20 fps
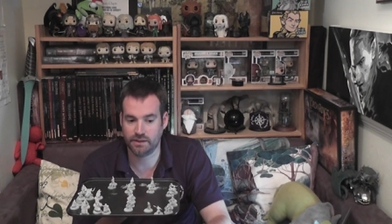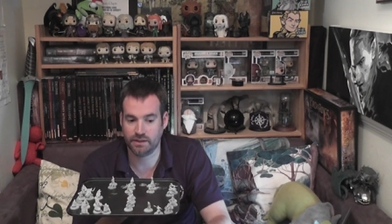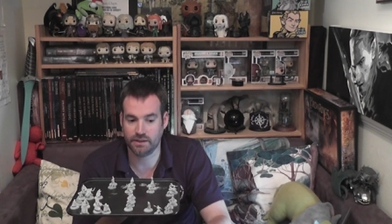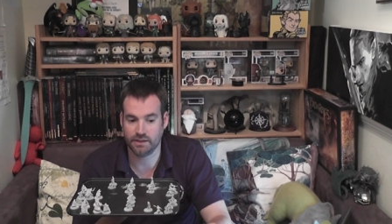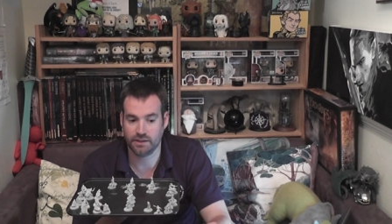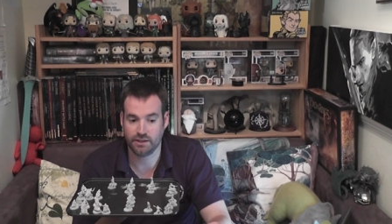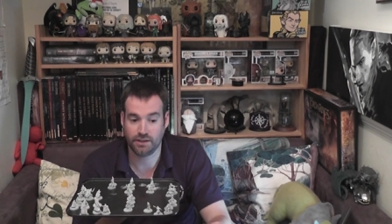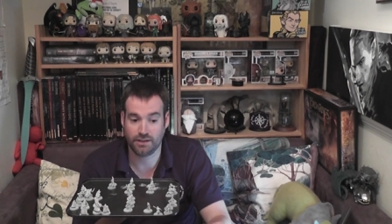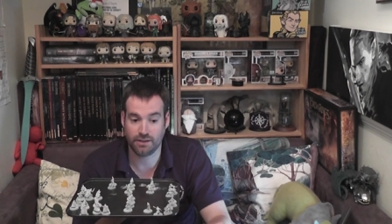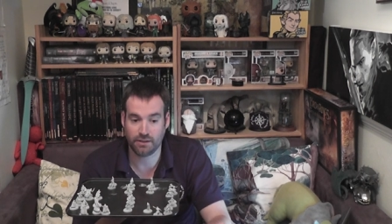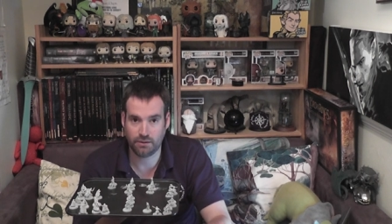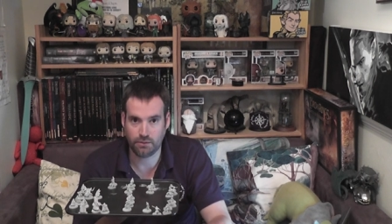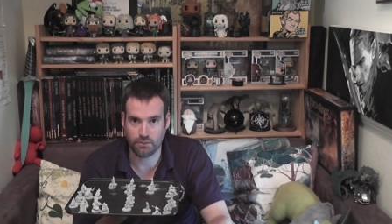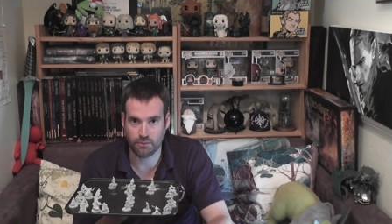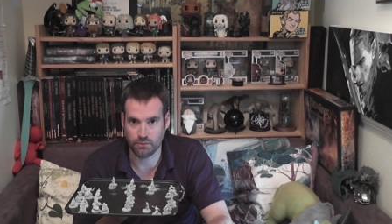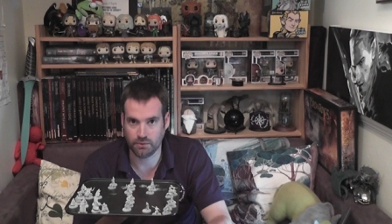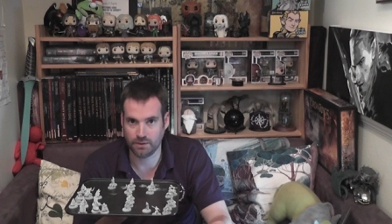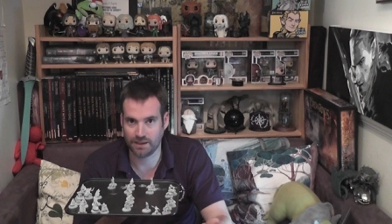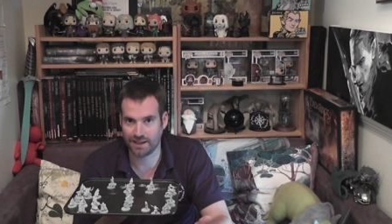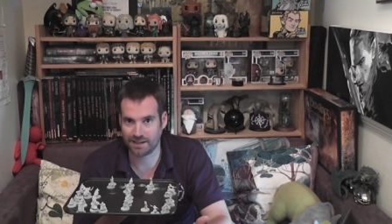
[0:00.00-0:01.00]
the
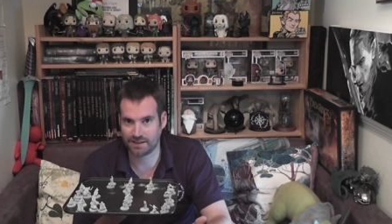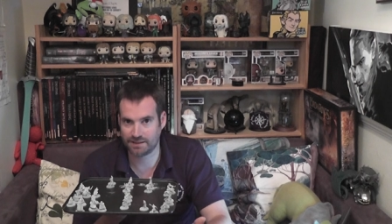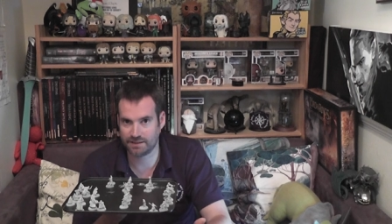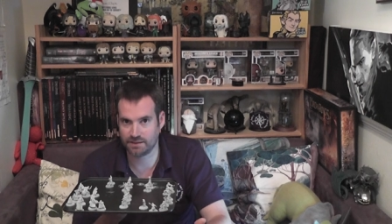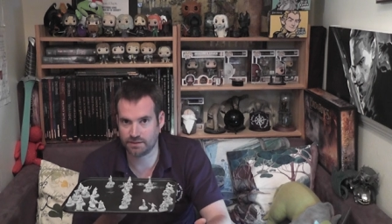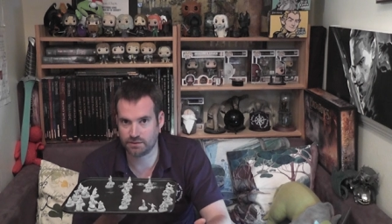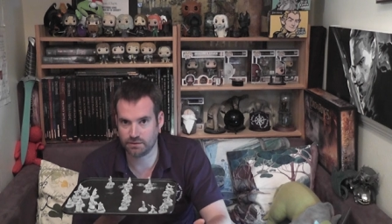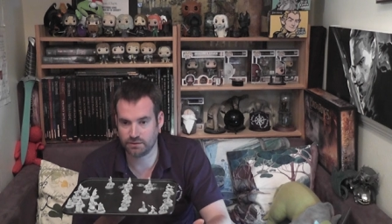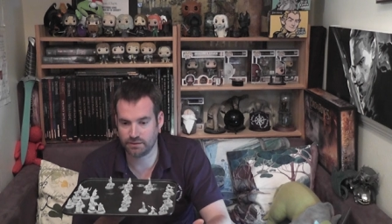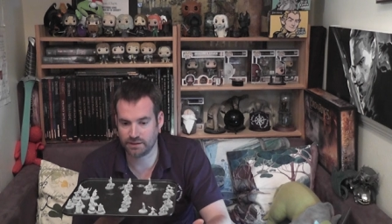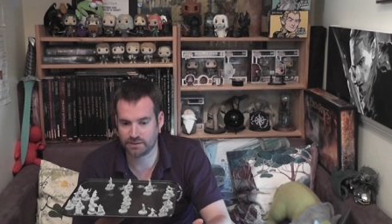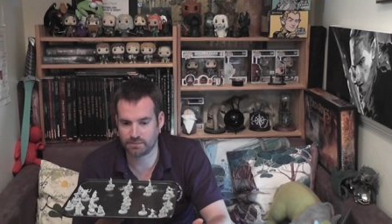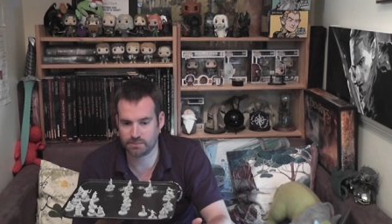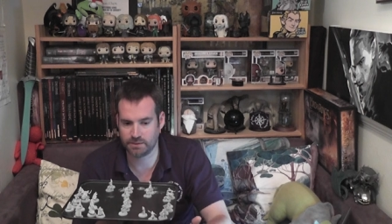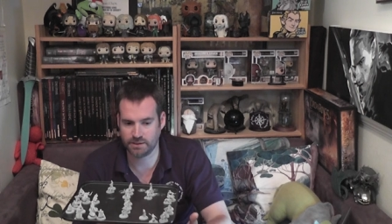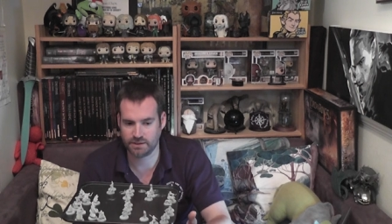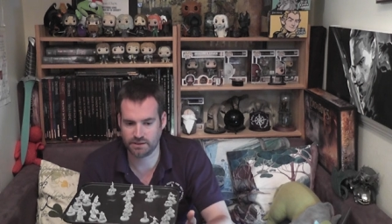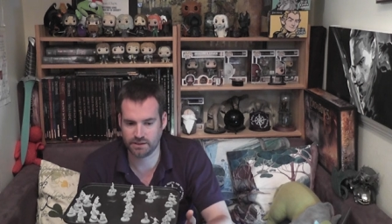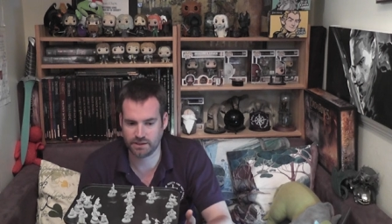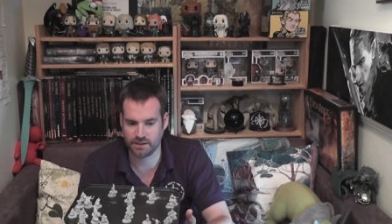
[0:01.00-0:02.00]
new next issue of
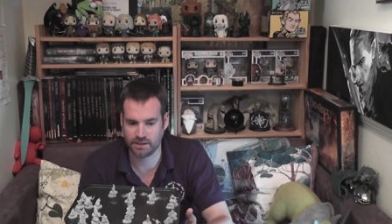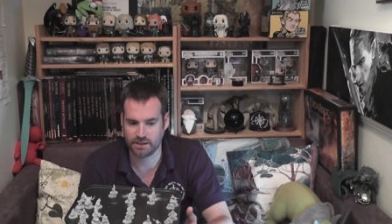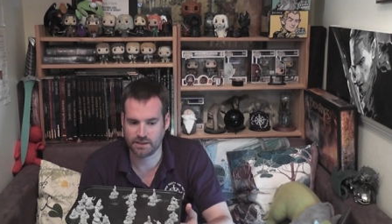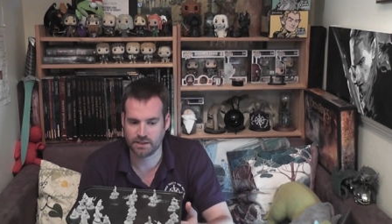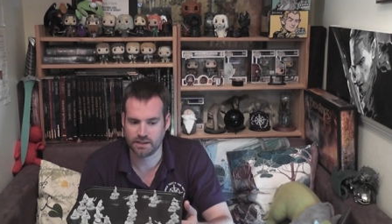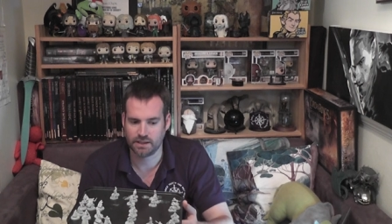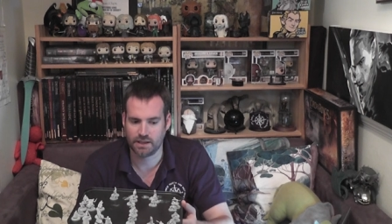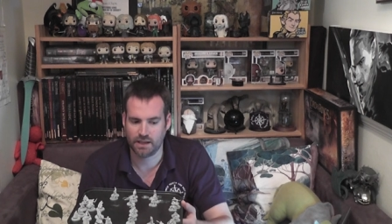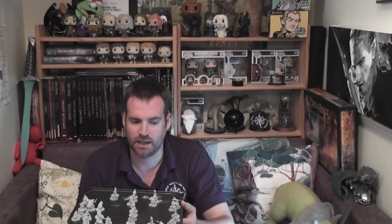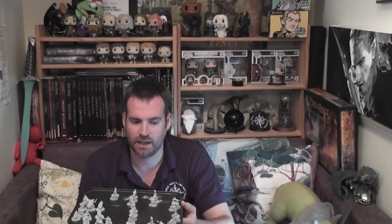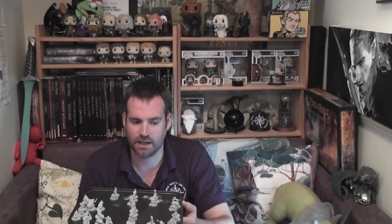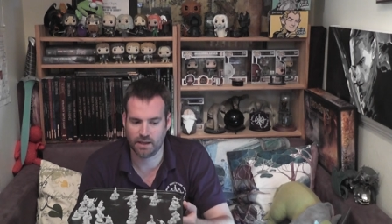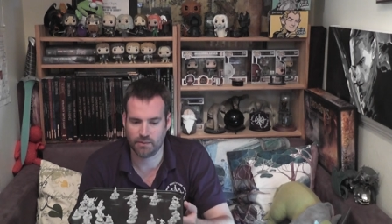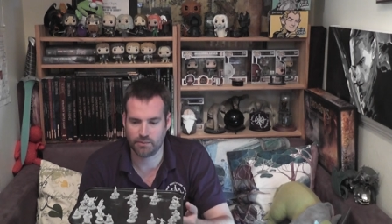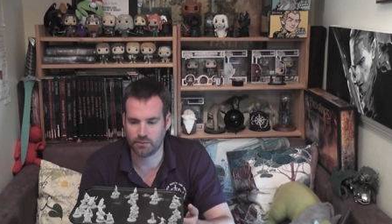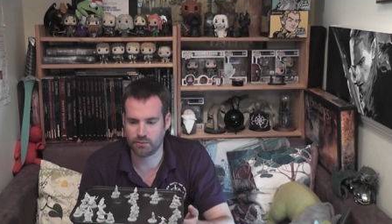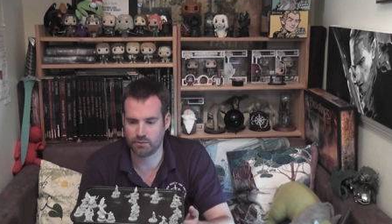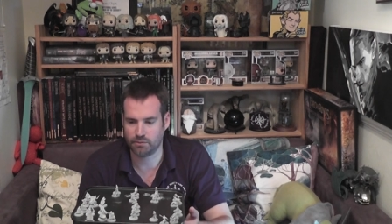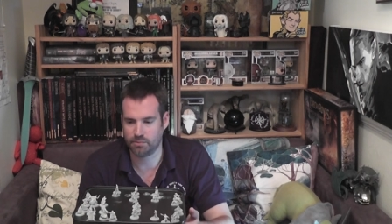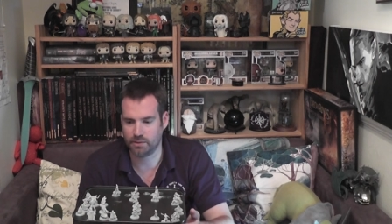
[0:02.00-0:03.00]
SBG
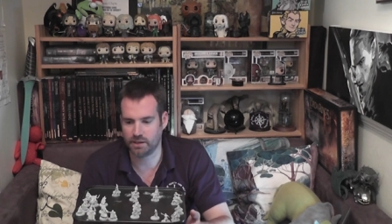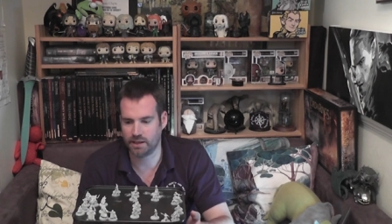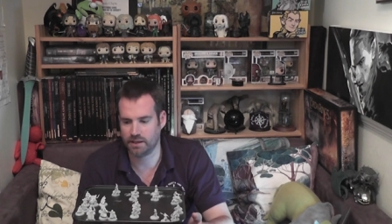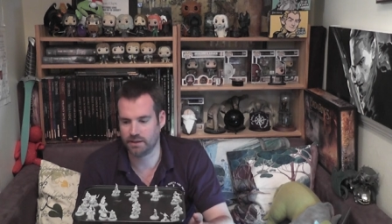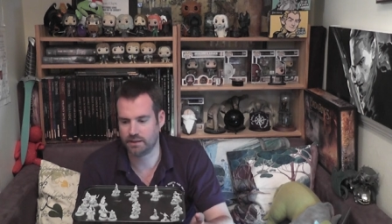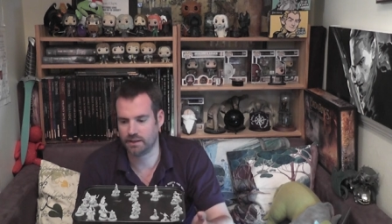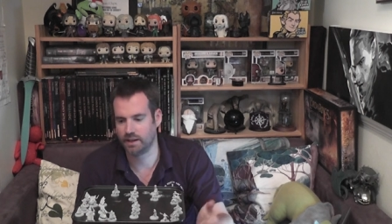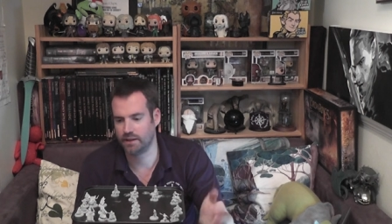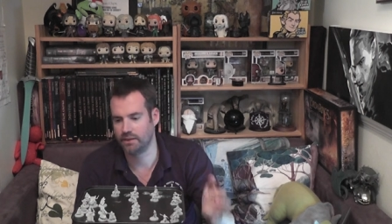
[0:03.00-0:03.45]
um, that we've planned.